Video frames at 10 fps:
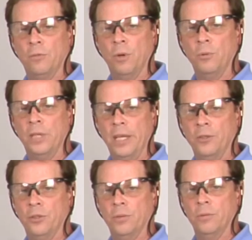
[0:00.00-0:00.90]
the
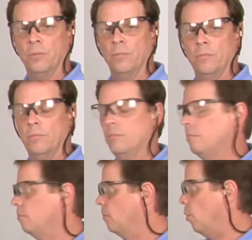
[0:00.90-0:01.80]
rotation
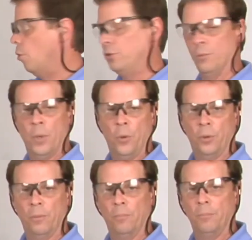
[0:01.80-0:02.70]
on your
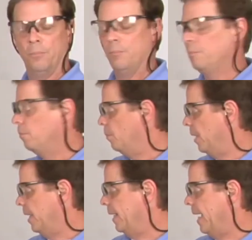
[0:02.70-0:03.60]
motor.
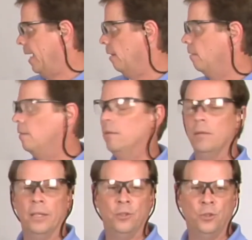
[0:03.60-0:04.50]
And again,
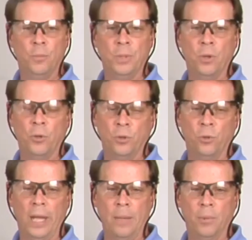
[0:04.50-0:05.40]
it should be on your
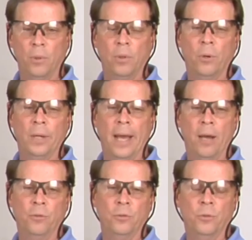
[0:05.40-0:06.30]
label on
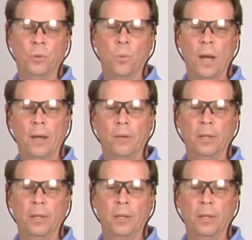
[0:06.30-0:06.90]
how to do the wiring.